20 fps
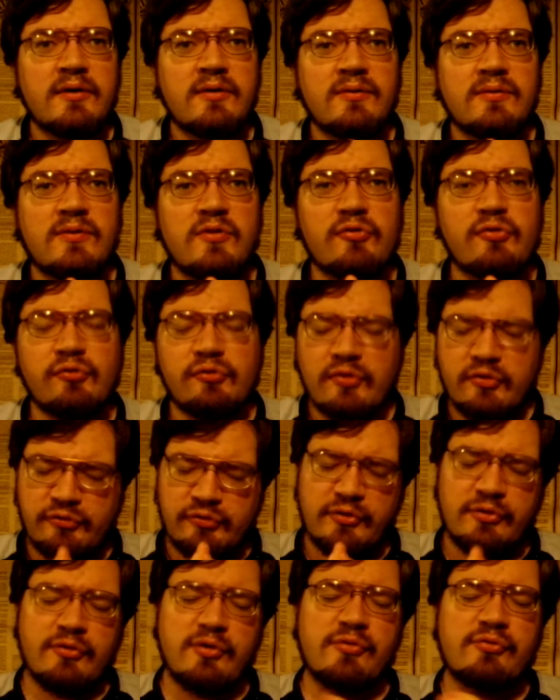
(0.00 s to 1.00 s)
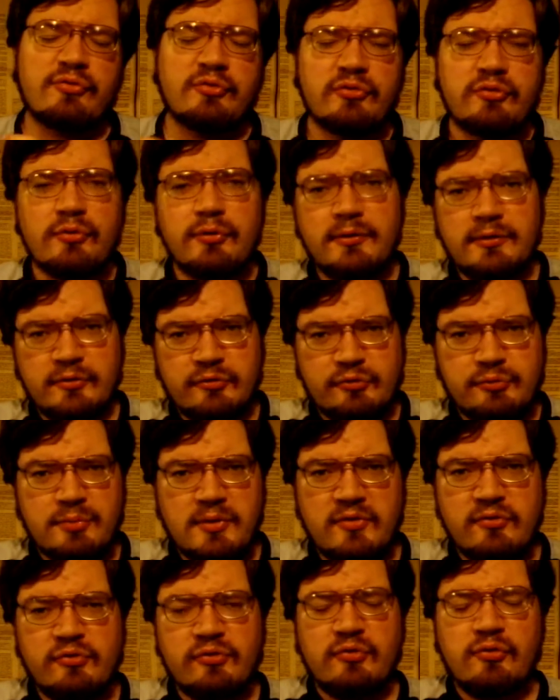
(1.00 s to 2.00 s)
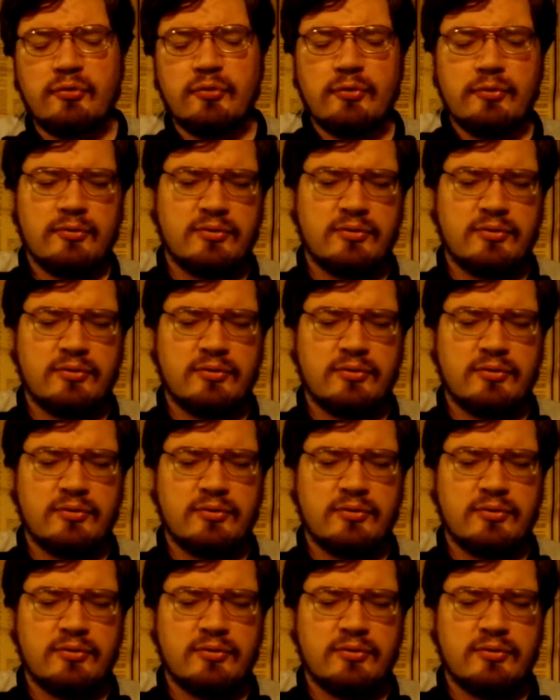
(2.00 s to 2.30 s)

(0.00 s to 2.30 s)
This is Ozzie Griffin doing a response to